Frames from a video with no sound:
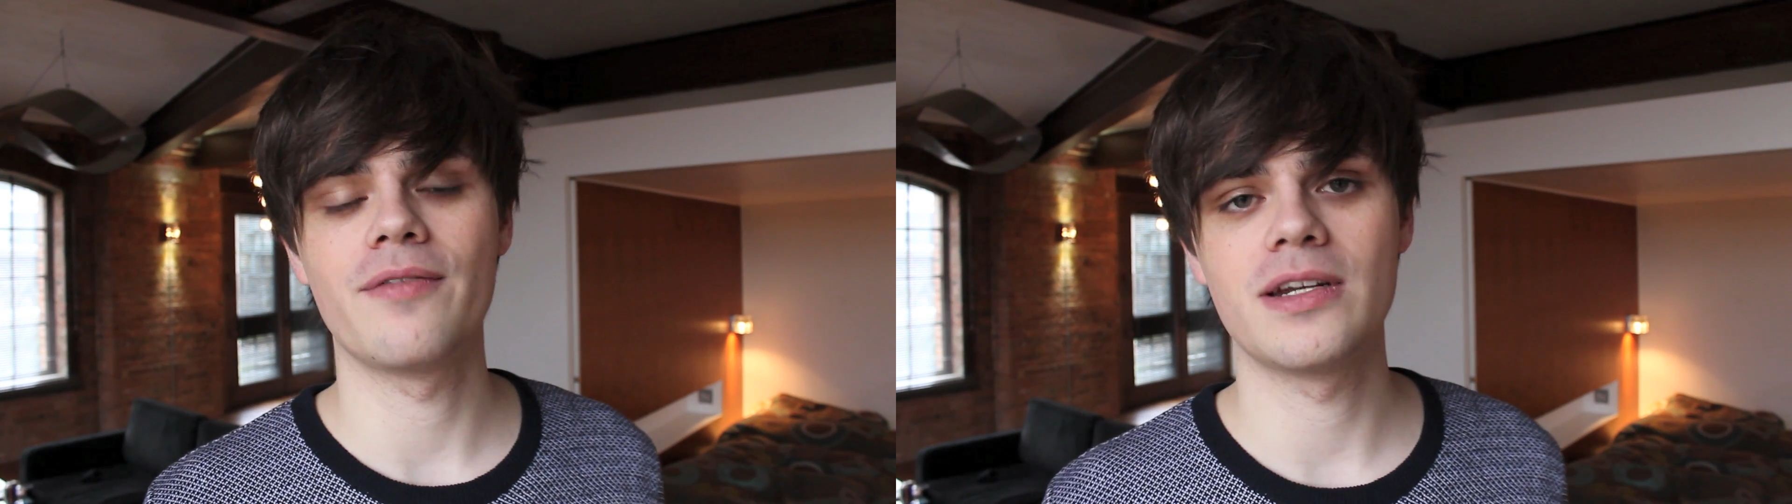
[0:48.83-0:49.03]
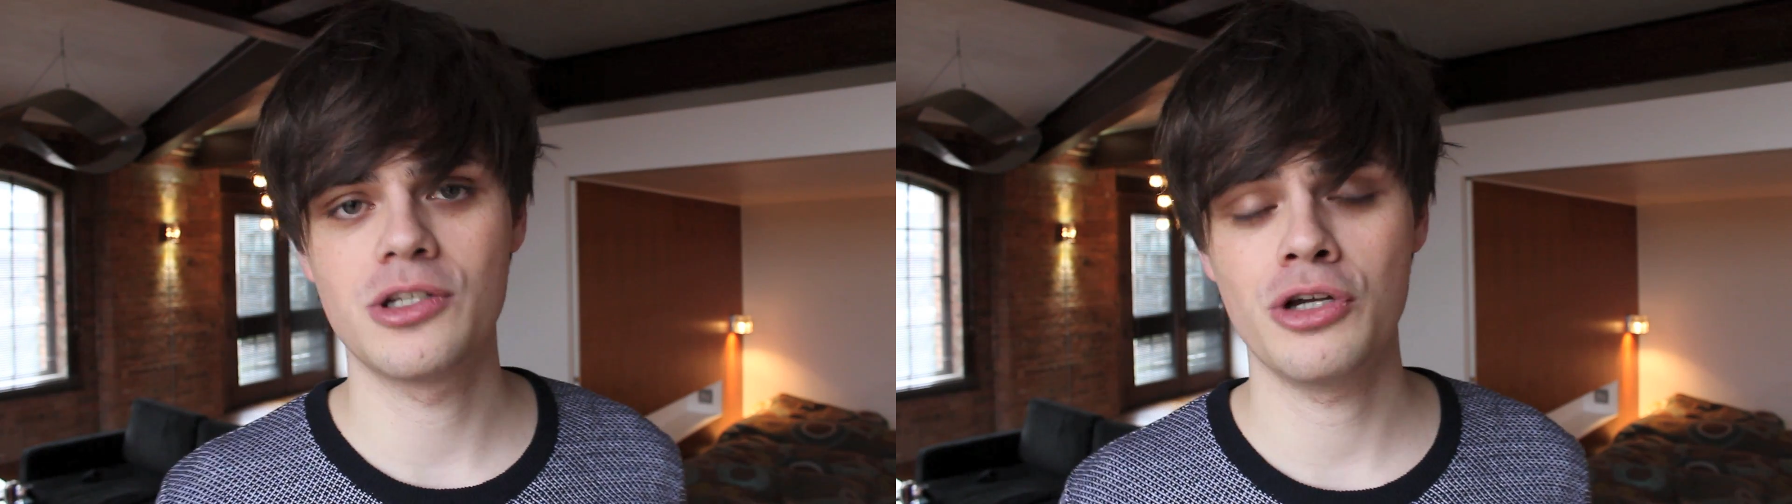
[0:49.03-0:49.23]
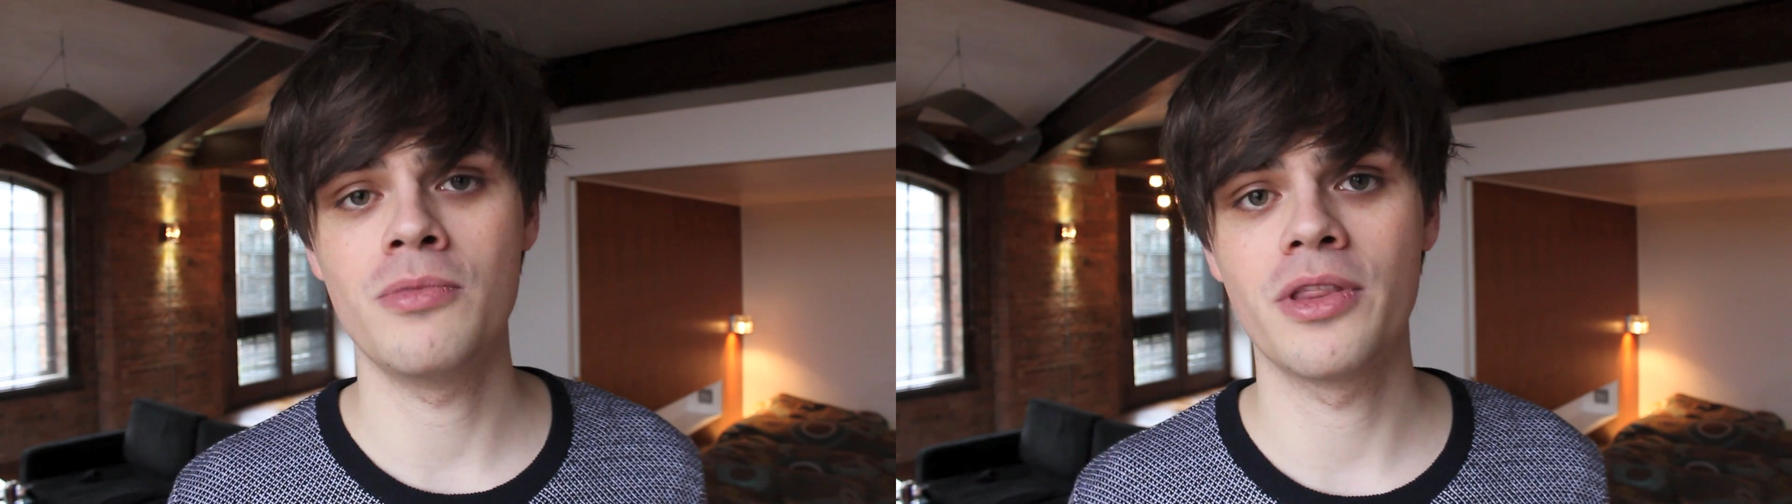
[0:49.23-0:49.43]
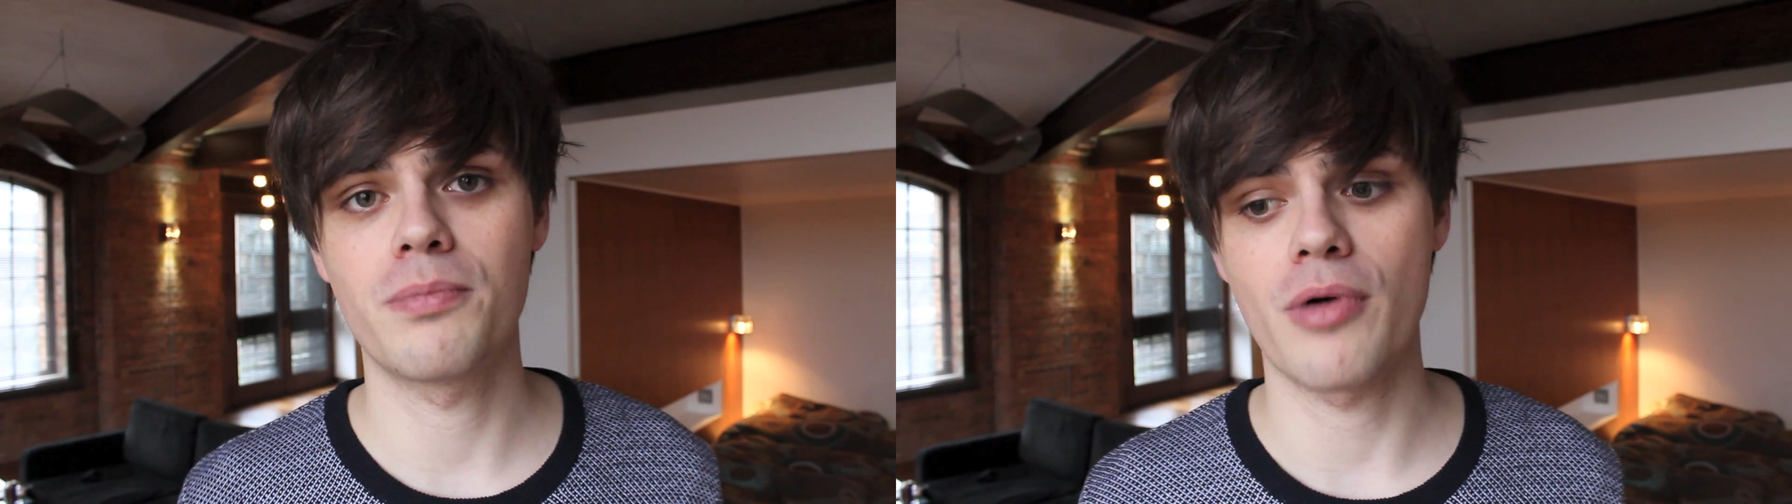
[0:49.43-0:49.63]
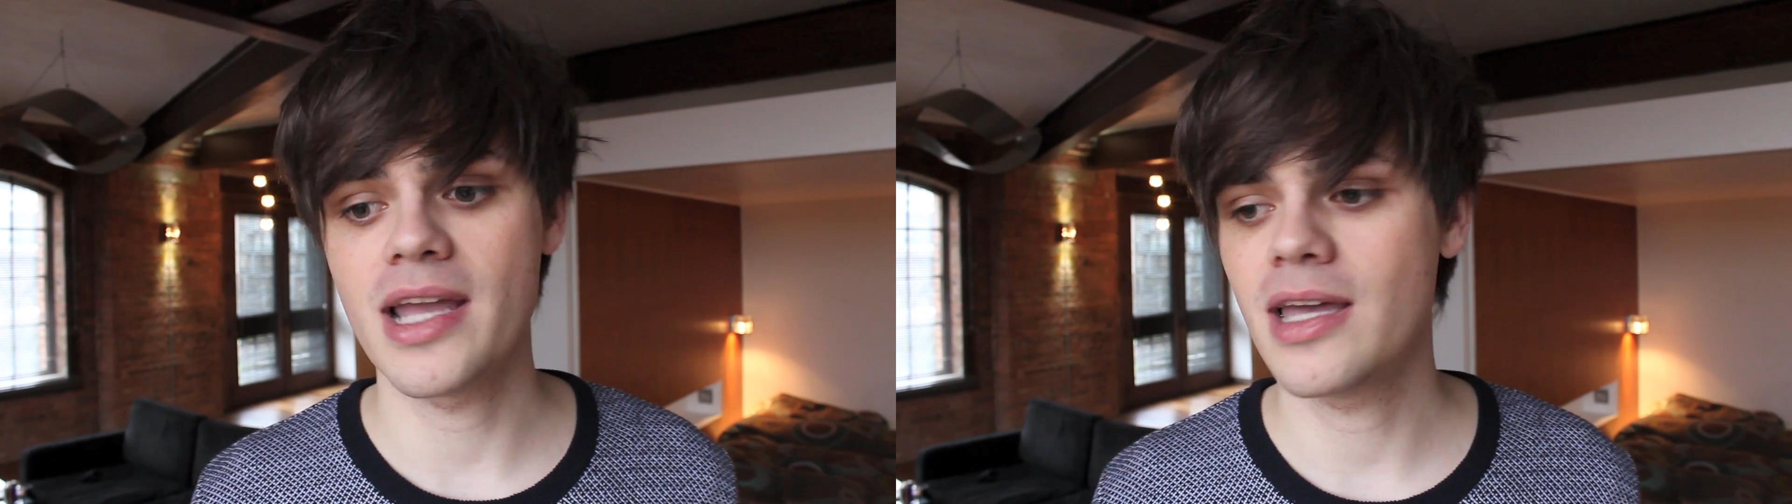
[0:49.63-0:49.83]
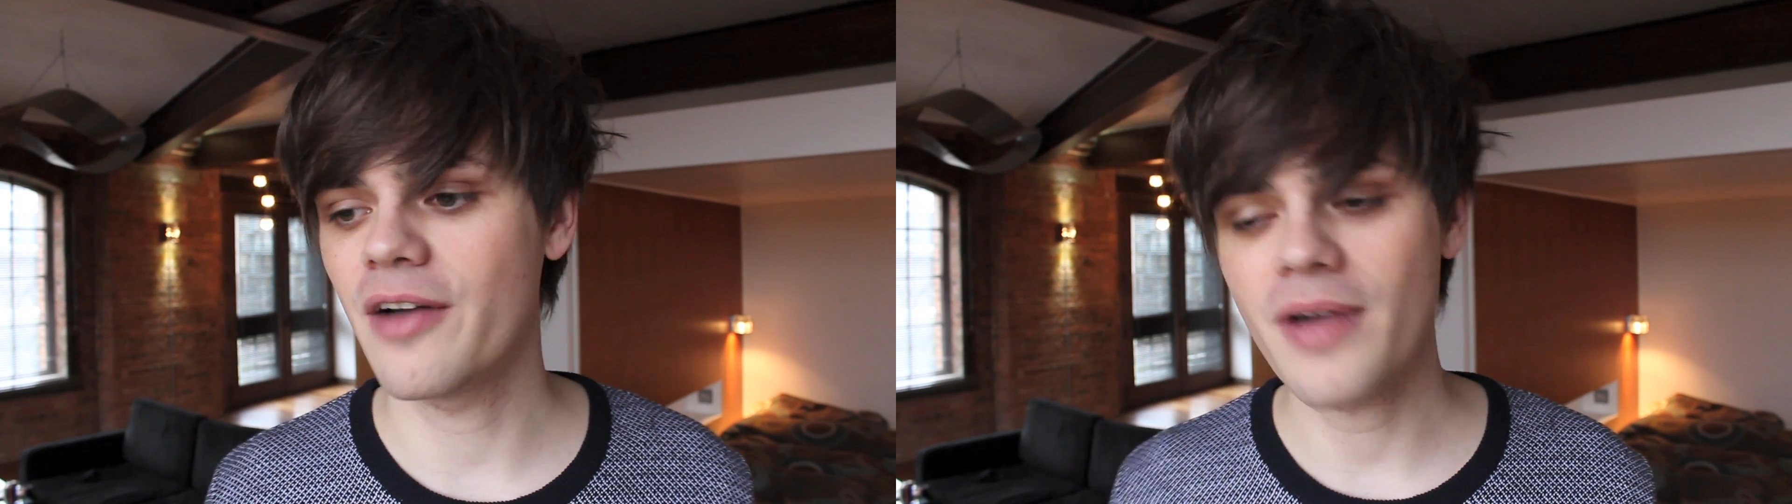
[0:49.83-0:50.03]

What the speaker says: I've had a 2-month break.